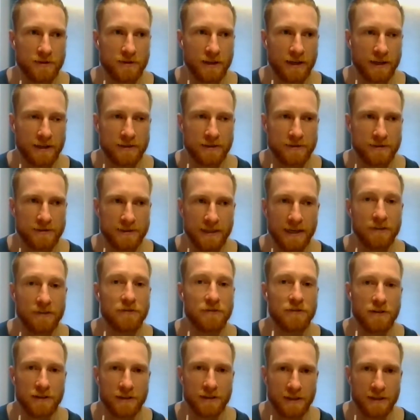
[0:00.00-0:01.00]
like
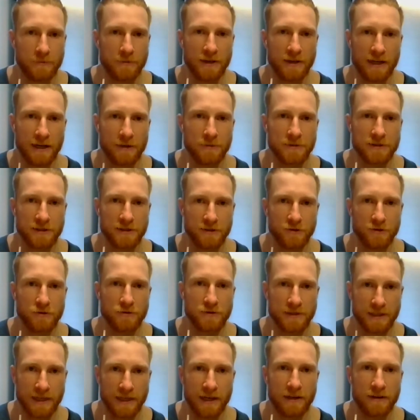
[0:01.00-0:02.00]
definitely be able to do
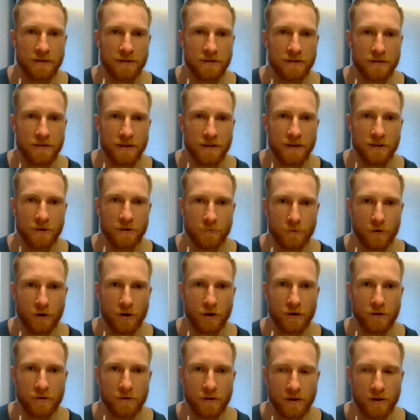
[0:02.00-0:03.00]
10 in a
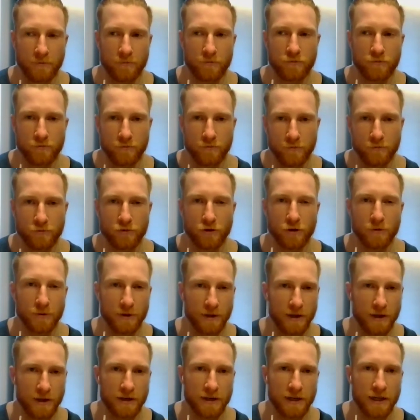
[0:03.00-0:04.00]
row and
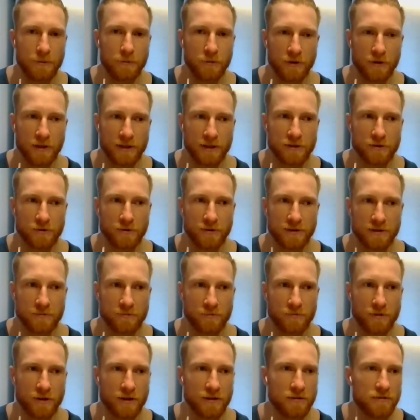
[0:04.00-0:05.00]
probably a couple extra ones,
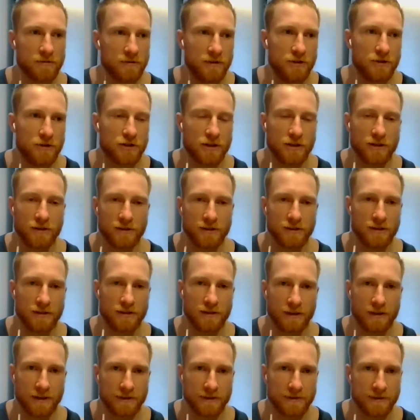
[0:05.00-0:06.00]
but I usually only
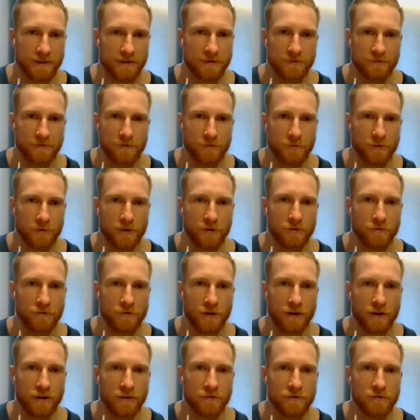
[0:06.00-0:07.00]
did like sets of 3 or
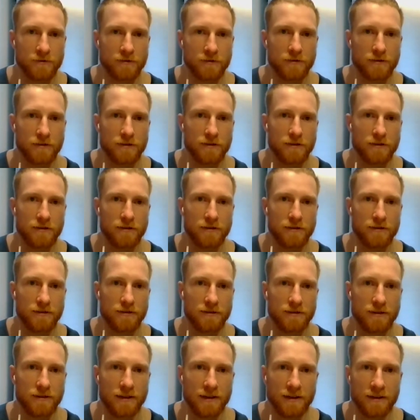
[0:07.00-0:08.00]
5.
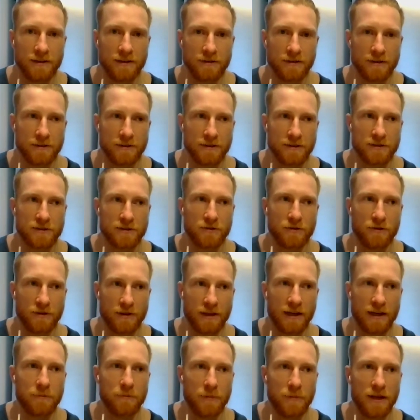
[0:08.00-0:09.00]
And I just do
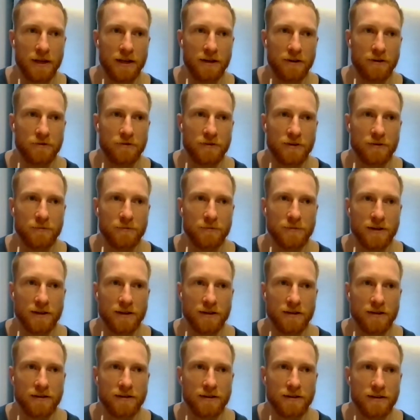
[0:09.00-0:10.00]
that many of them
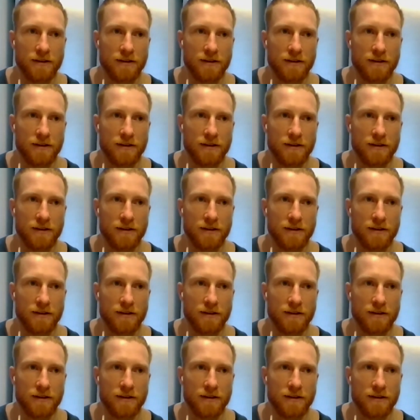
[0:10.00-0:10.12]
that